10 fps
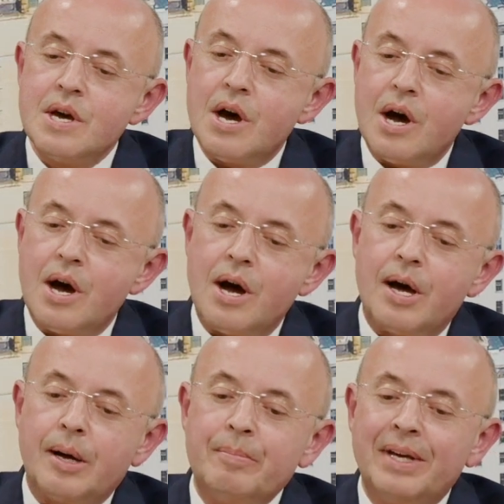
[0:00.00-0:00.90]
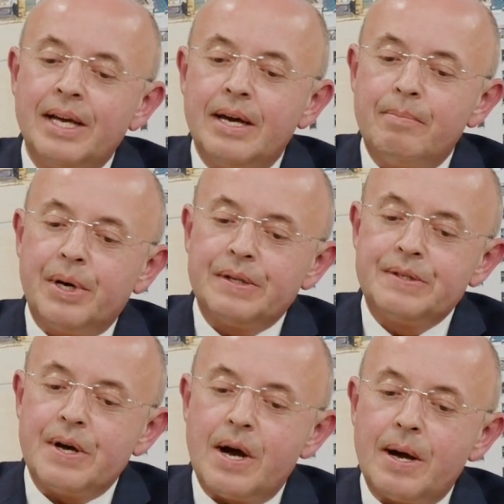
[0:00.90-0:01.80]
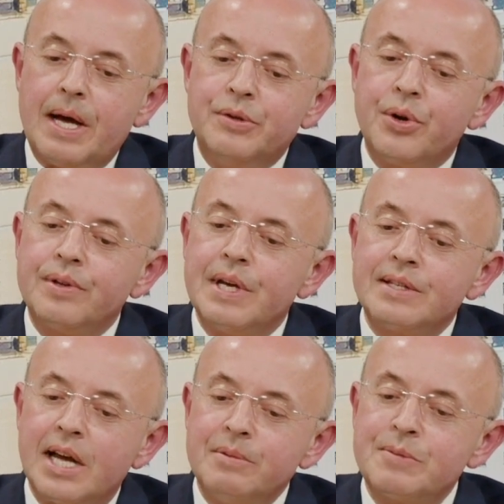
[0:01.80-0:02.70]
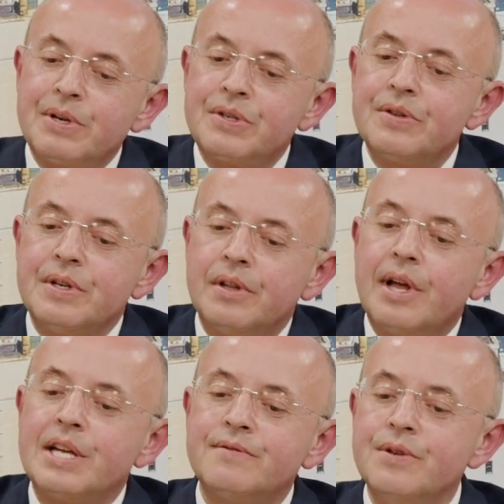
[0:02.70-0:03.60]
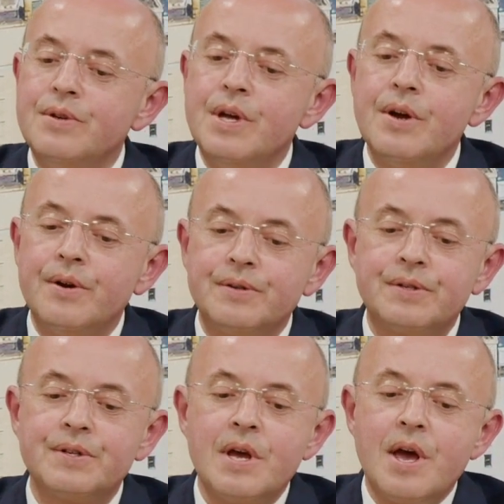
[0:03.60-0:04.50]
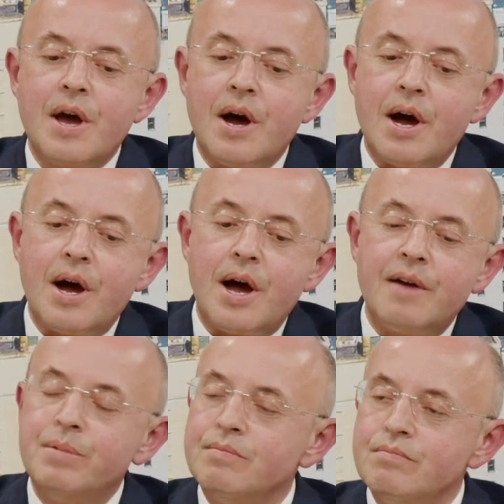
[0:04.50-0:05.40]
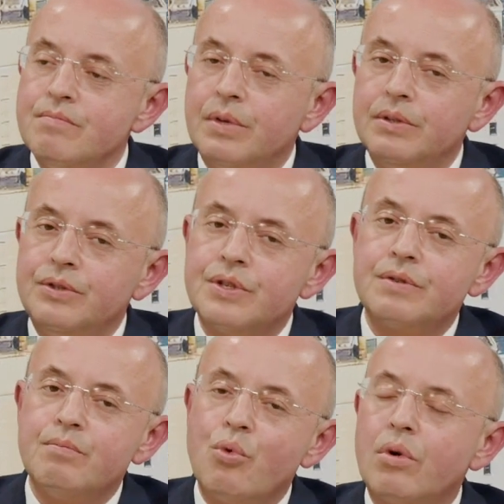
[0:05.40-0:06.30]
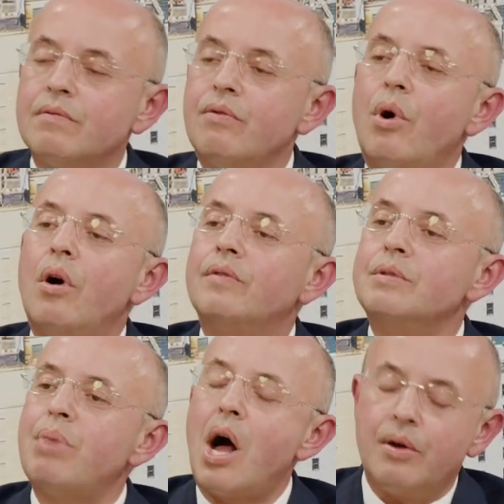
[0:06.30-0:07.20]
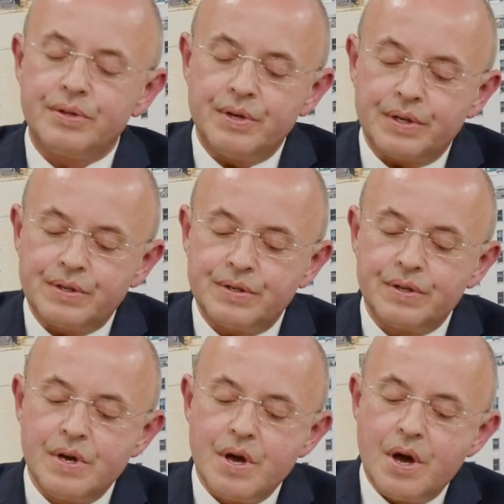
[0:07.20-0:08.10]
Um, but uh, during that time, especially in the last few years, uh, I've been just more involved in politics,